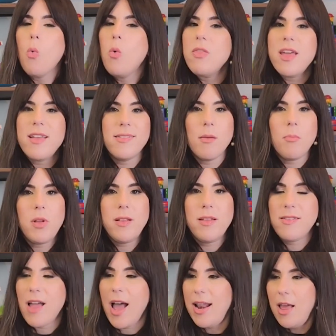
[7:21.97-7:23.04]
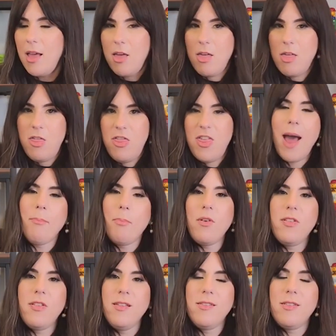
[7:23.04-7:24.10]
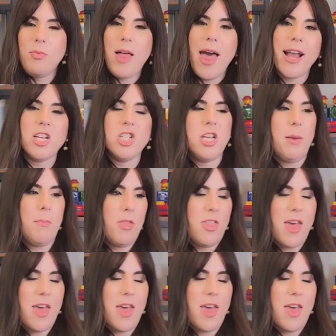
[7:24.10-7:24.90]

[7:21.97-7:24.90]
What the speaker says: where they simply decide, that person's the black sheep.